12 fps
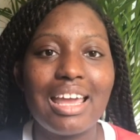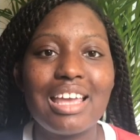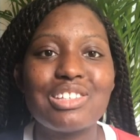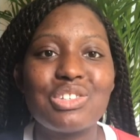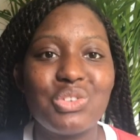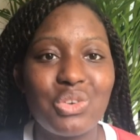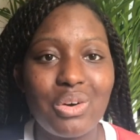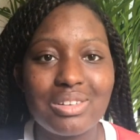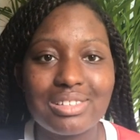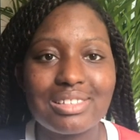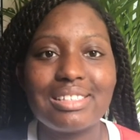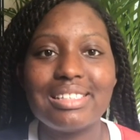is
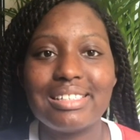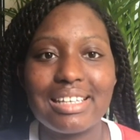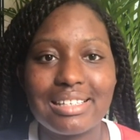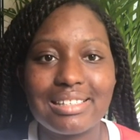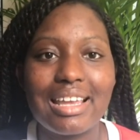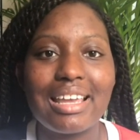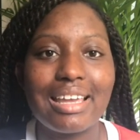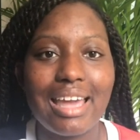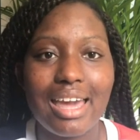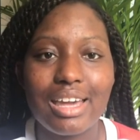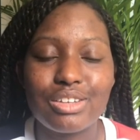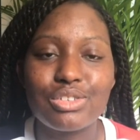not to
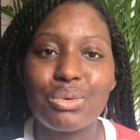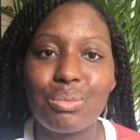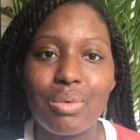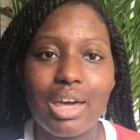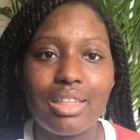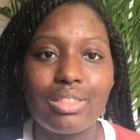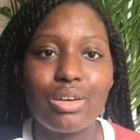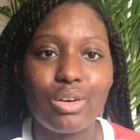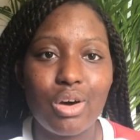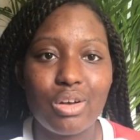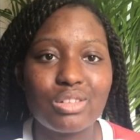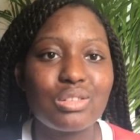disengage with
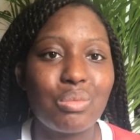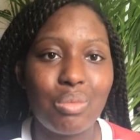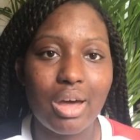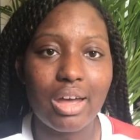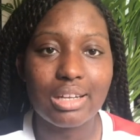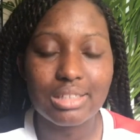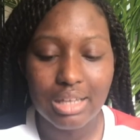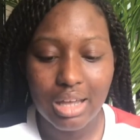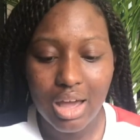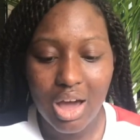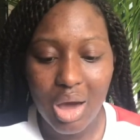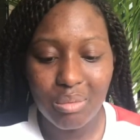God's Word.
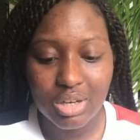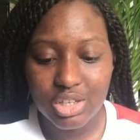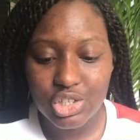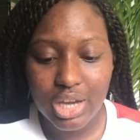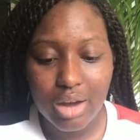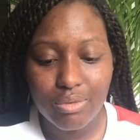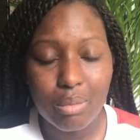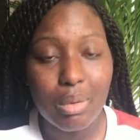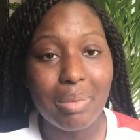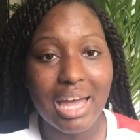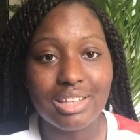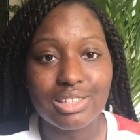I want to share from a
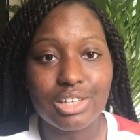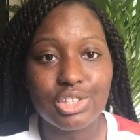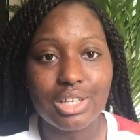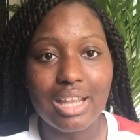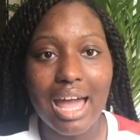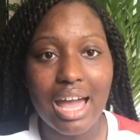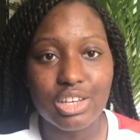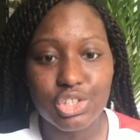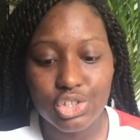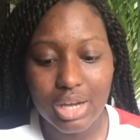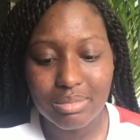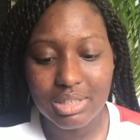passage in Acts
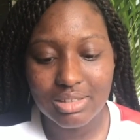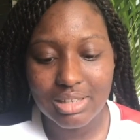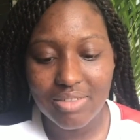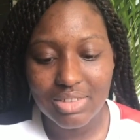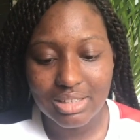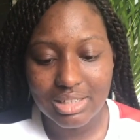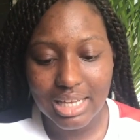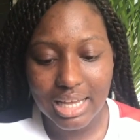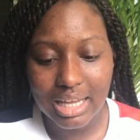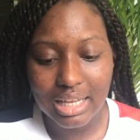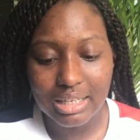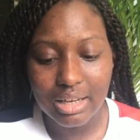chapter
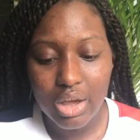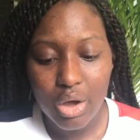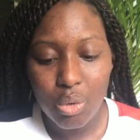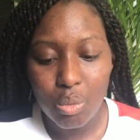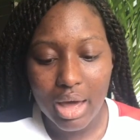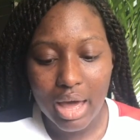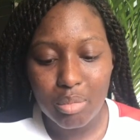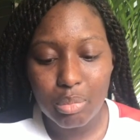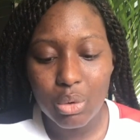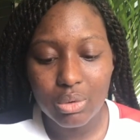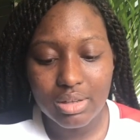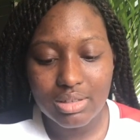17 where
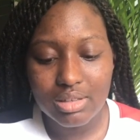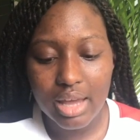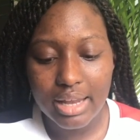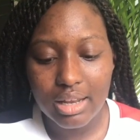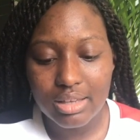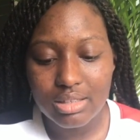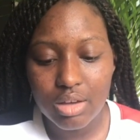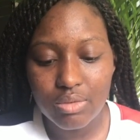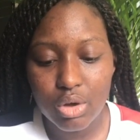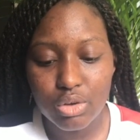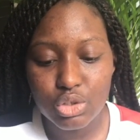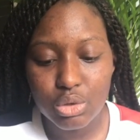Paul and Silas have
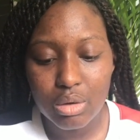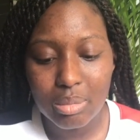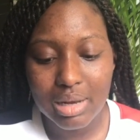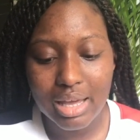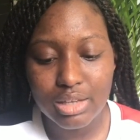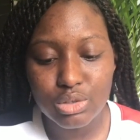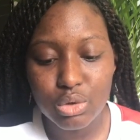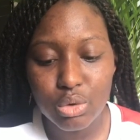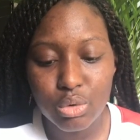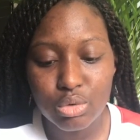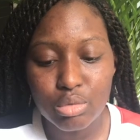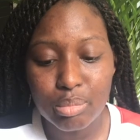gone to a place
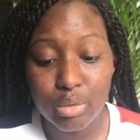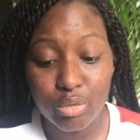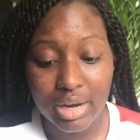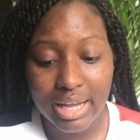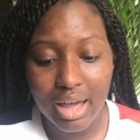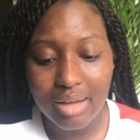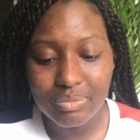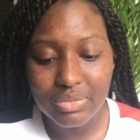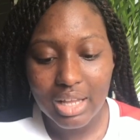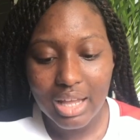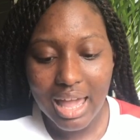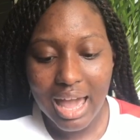called Berea,
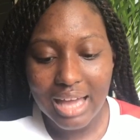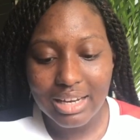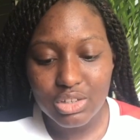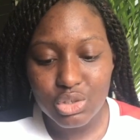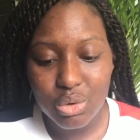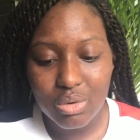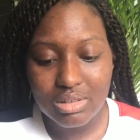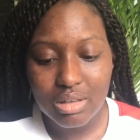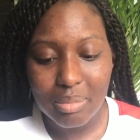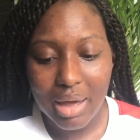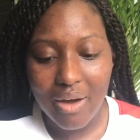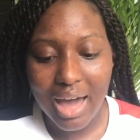and it talks
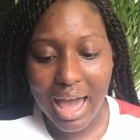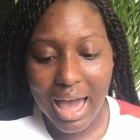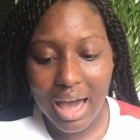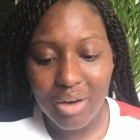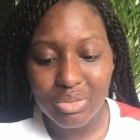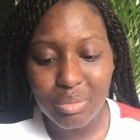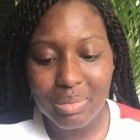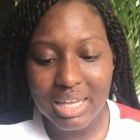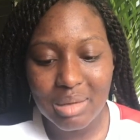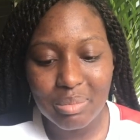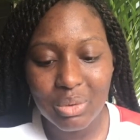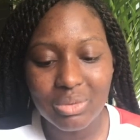about how the
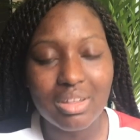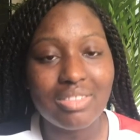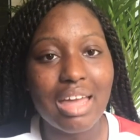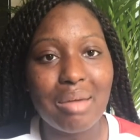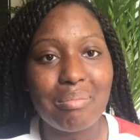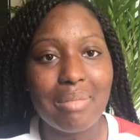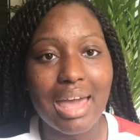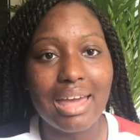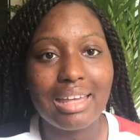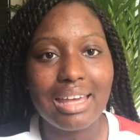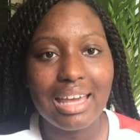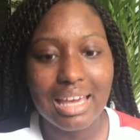people that they met
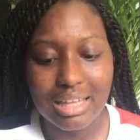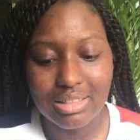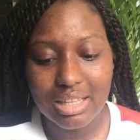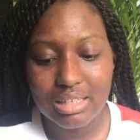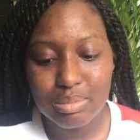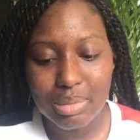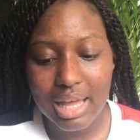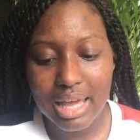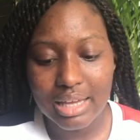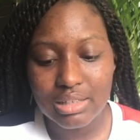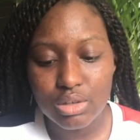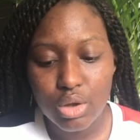in this
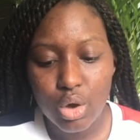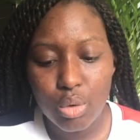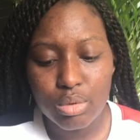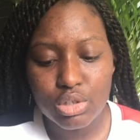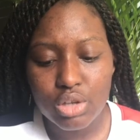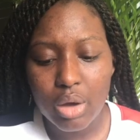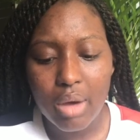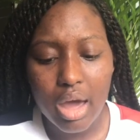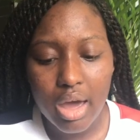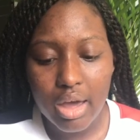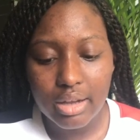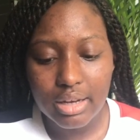place were so
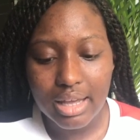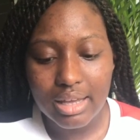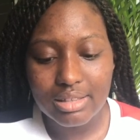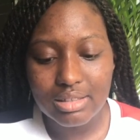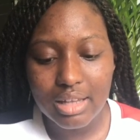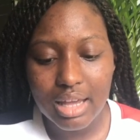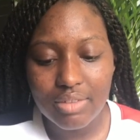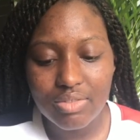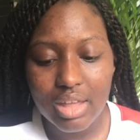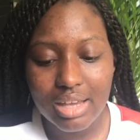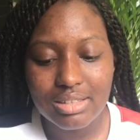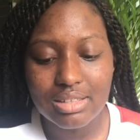earnest in
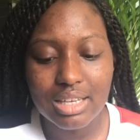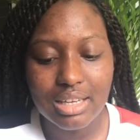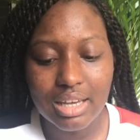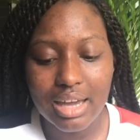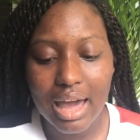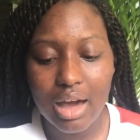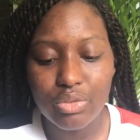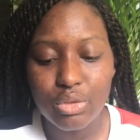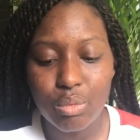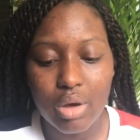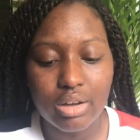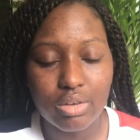their seeking out
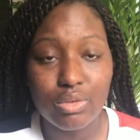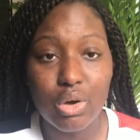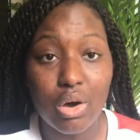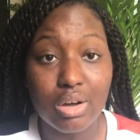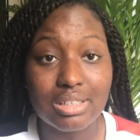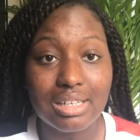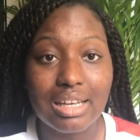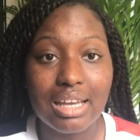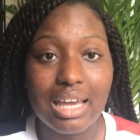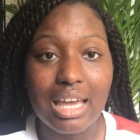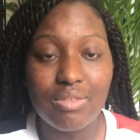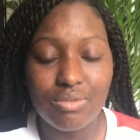the Word of God.
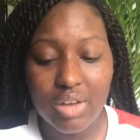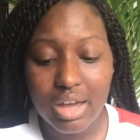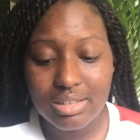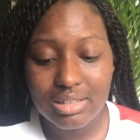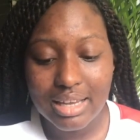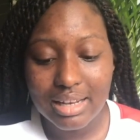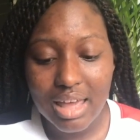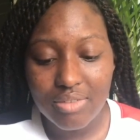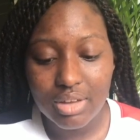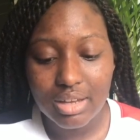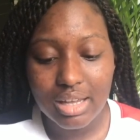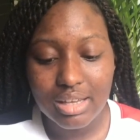In verse
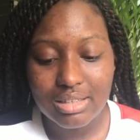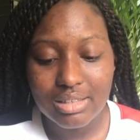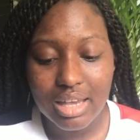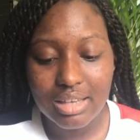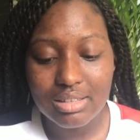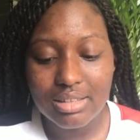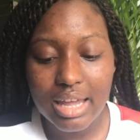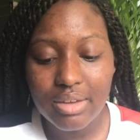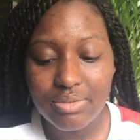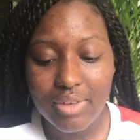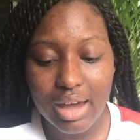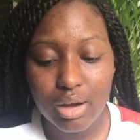11 it says, they
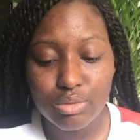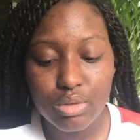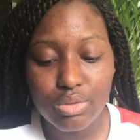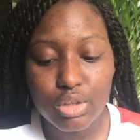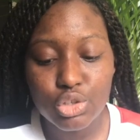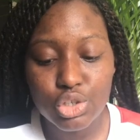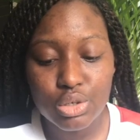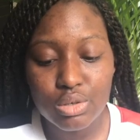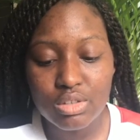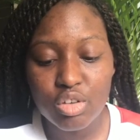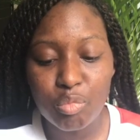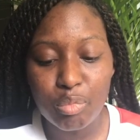found that the
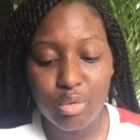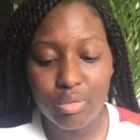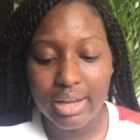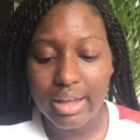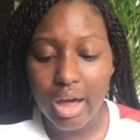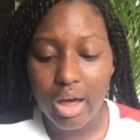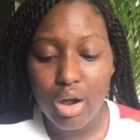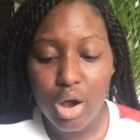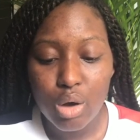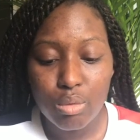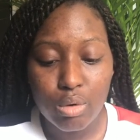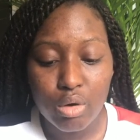Jews of Berea
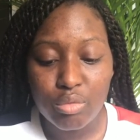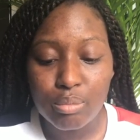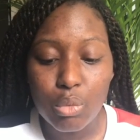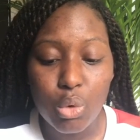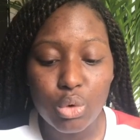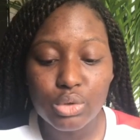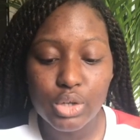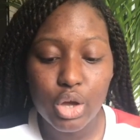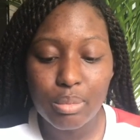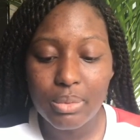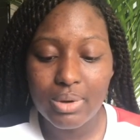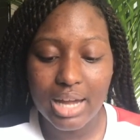were of more
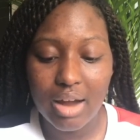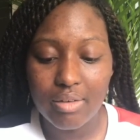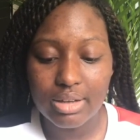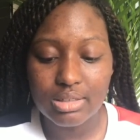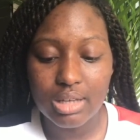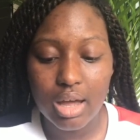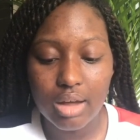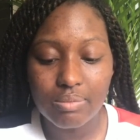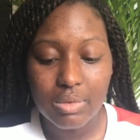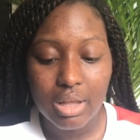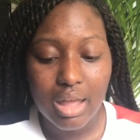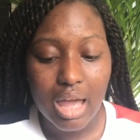noble character
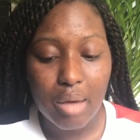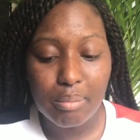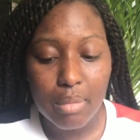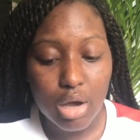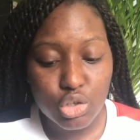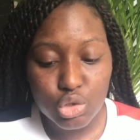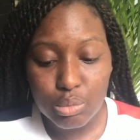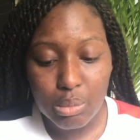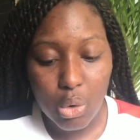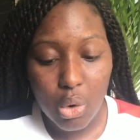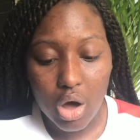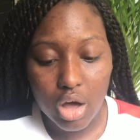and much
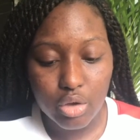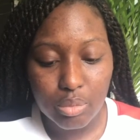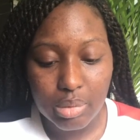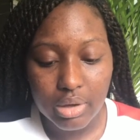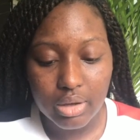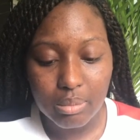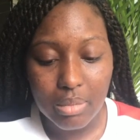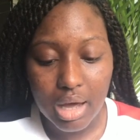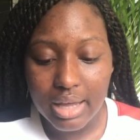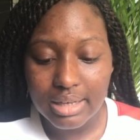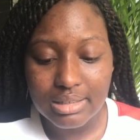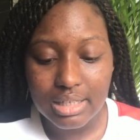more
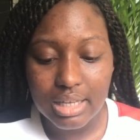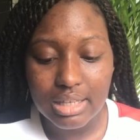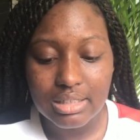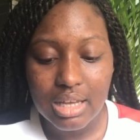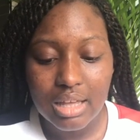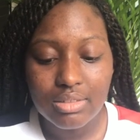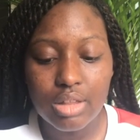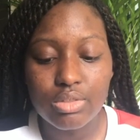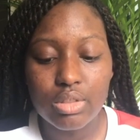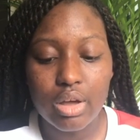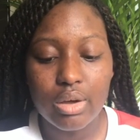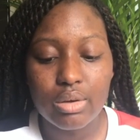open-minded
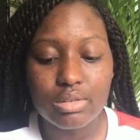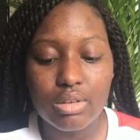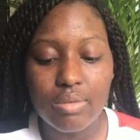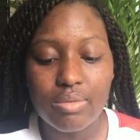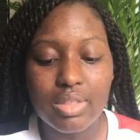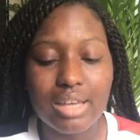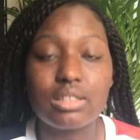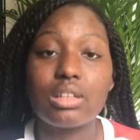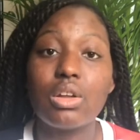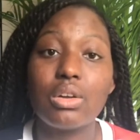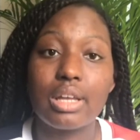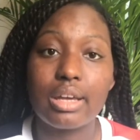than those of
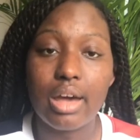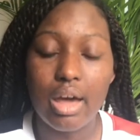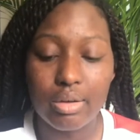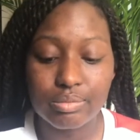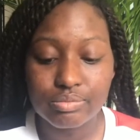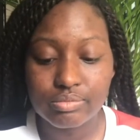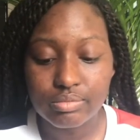Thessalonica.